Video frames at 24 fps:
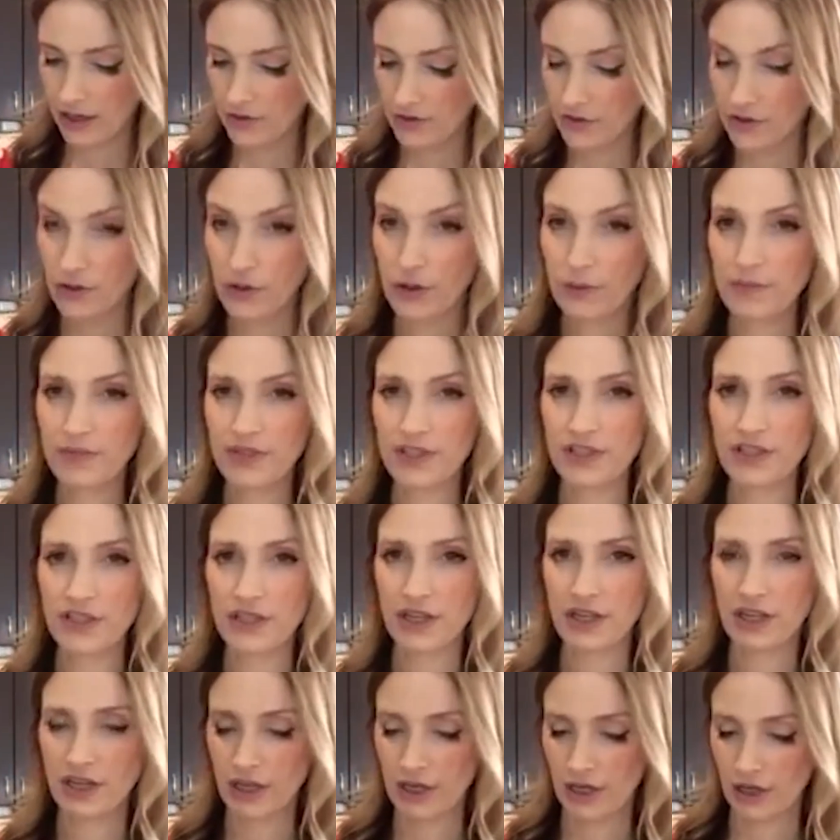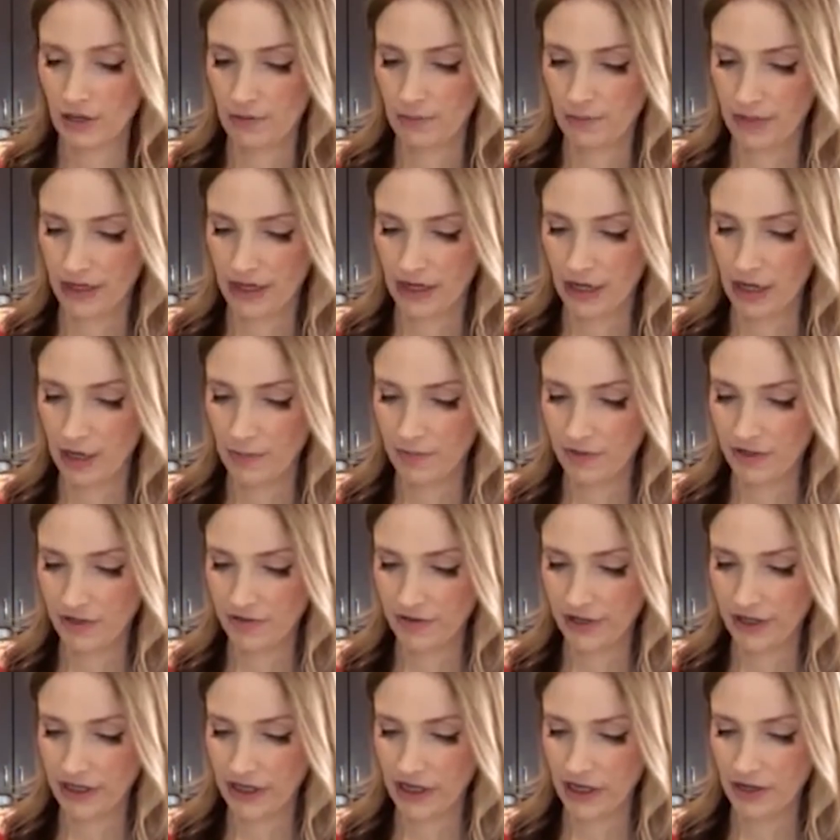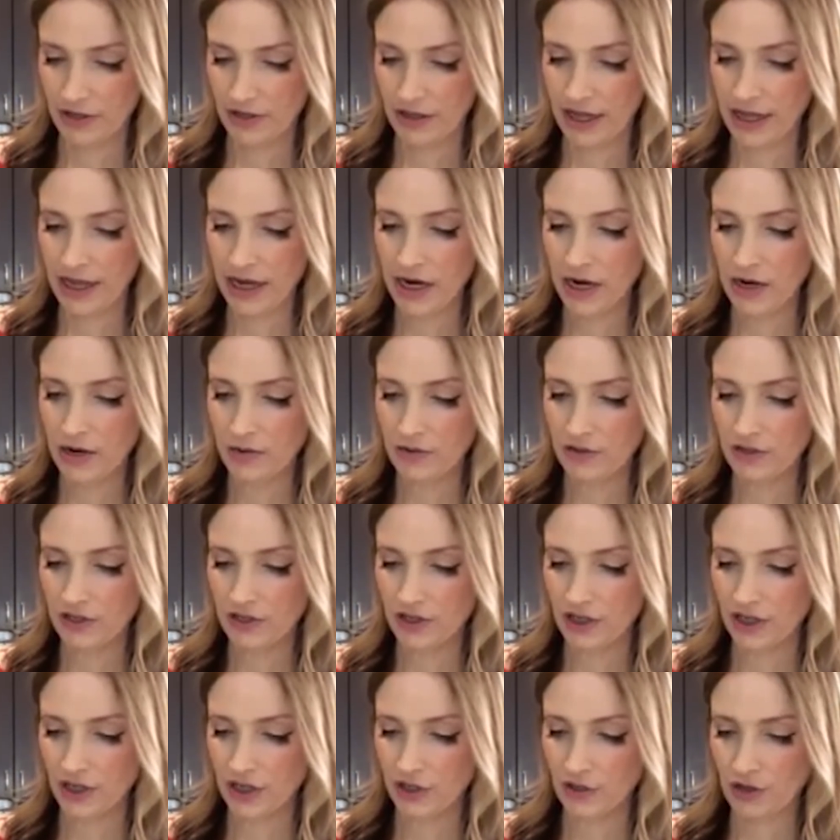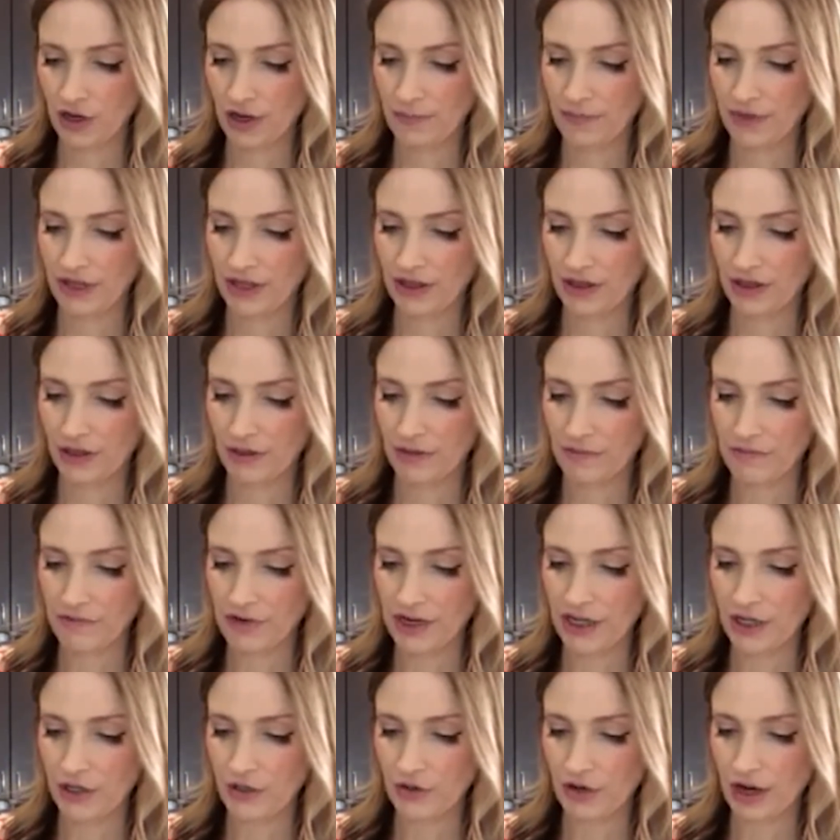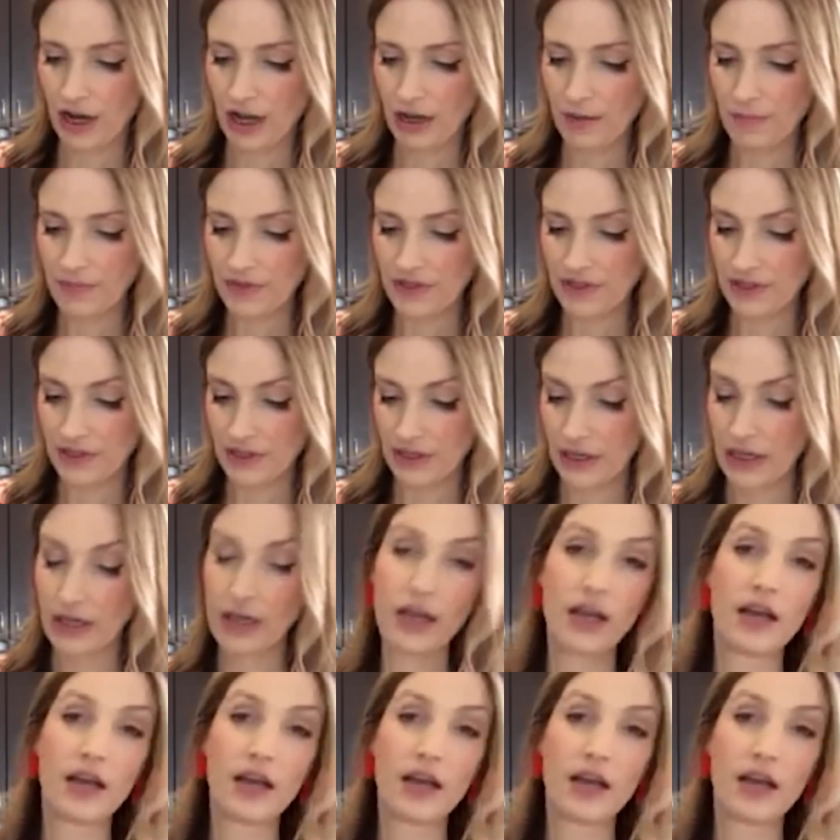So I'm just gonna, my cup is right down there. Just gonna drop in 3 drops.